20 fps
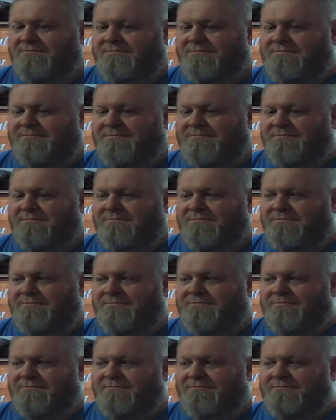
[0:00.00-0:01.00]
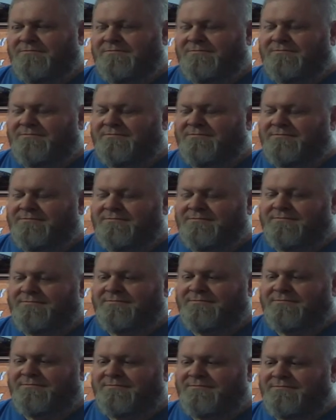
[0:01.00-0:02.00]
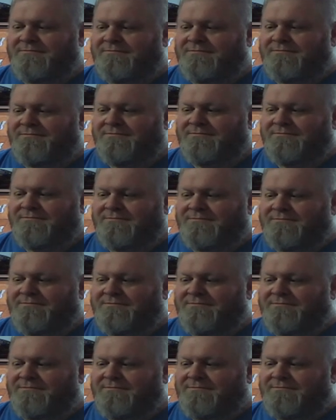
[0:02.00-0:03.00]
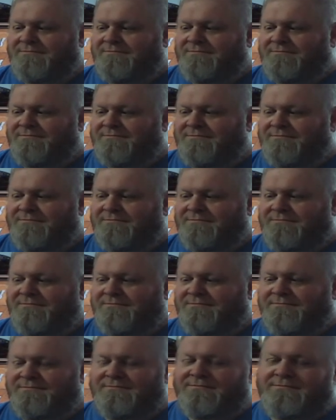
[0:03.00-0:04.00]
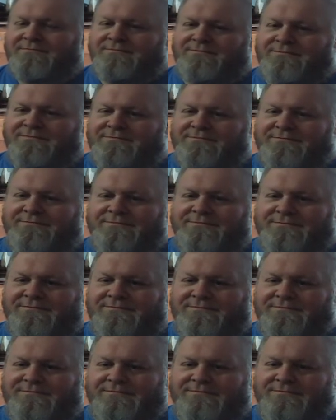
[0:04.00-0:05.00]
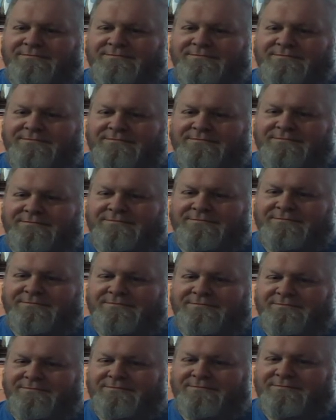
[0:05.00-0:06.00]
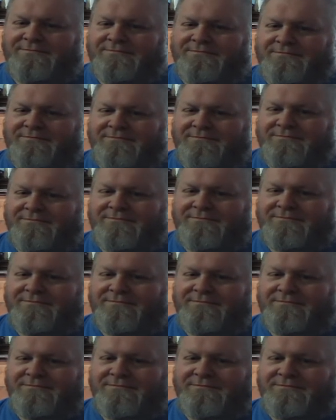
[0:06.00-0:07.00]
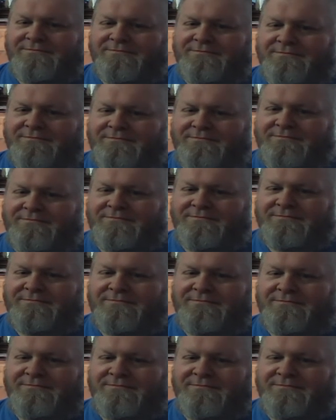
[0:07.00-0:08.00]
[no speech]